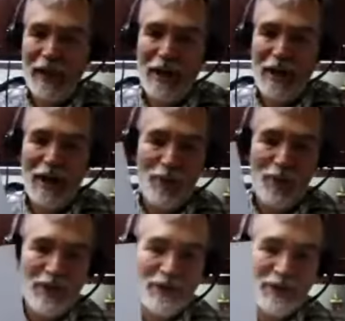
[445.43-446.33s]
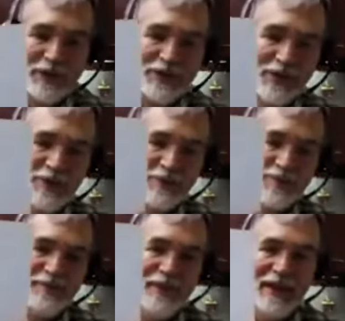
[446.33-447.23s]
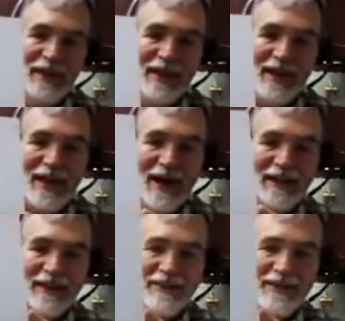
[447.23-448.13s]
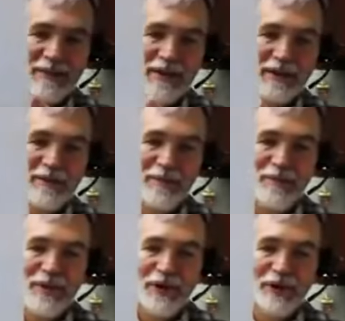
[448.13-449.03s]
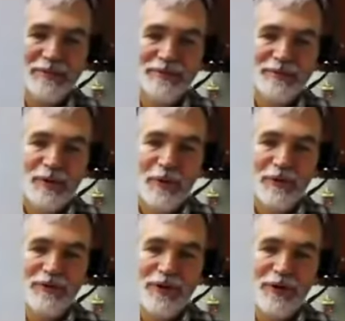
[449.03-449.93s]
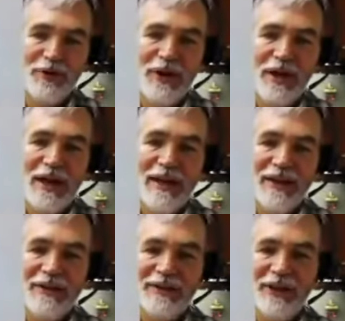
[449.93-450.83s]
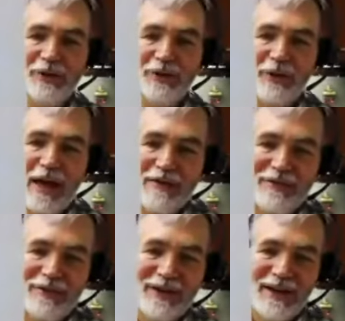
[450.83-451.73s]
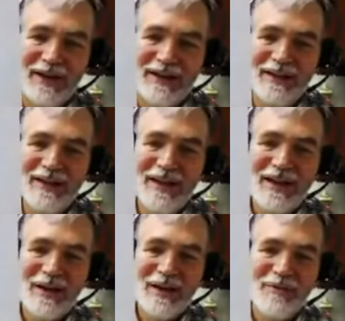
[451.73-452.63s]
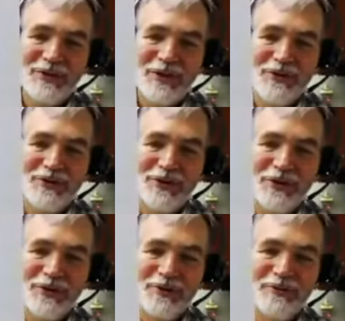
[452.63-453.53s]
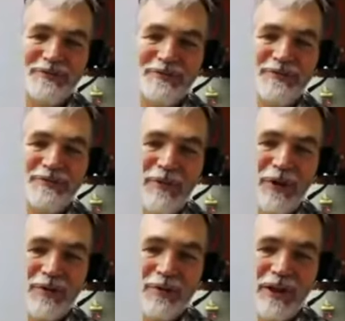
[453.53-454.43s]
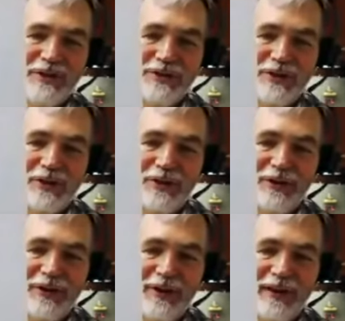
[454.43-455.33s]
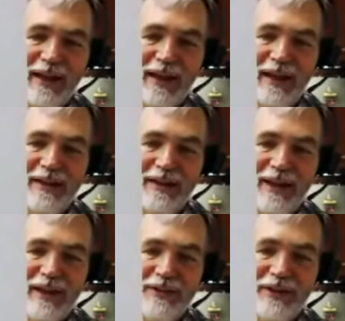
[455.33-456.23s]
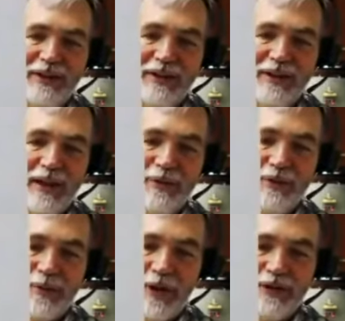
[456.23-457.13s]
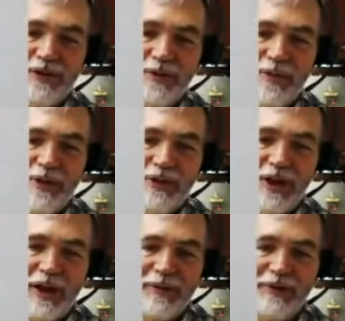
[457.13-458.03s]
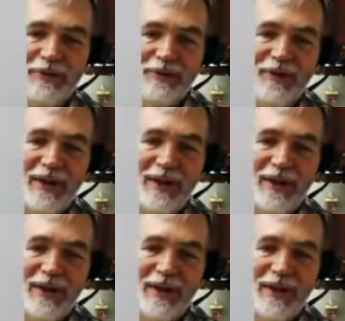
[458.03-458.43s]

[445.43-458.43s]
when you consume a high glycemic meal or food, this little graph shows you both blood sugar and insulin in response to meal times.